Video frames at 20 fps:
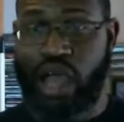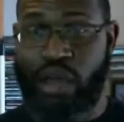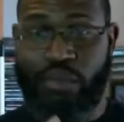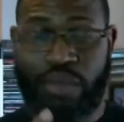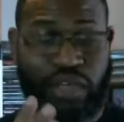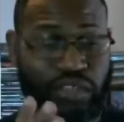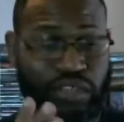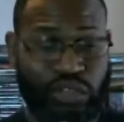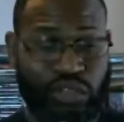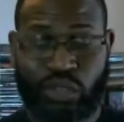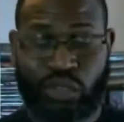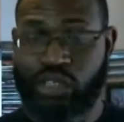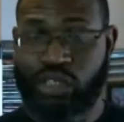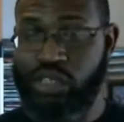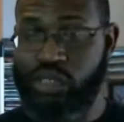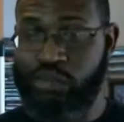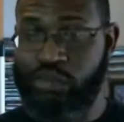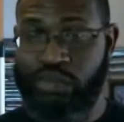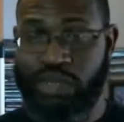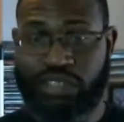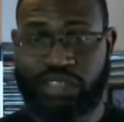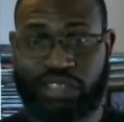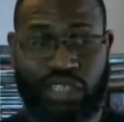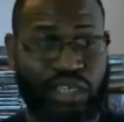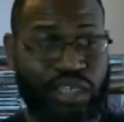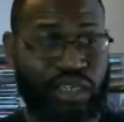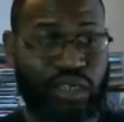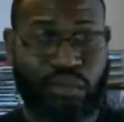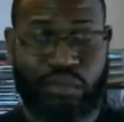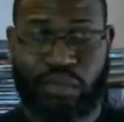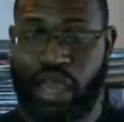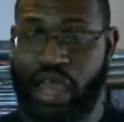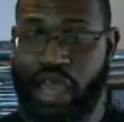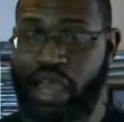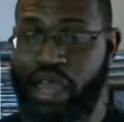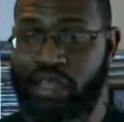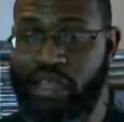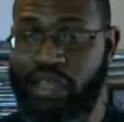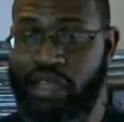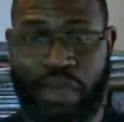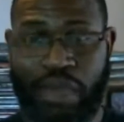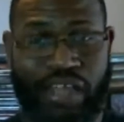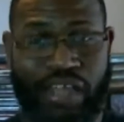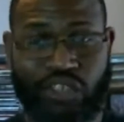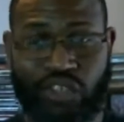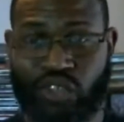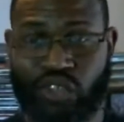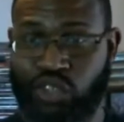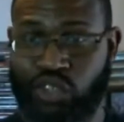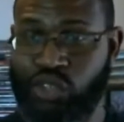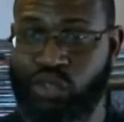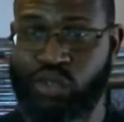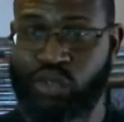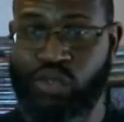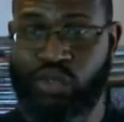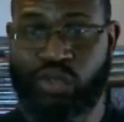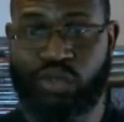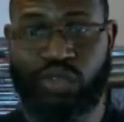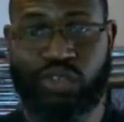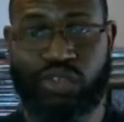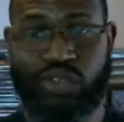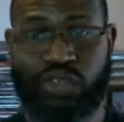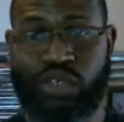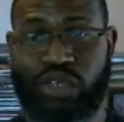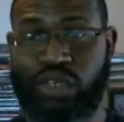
I made sure my team had the matching shoes.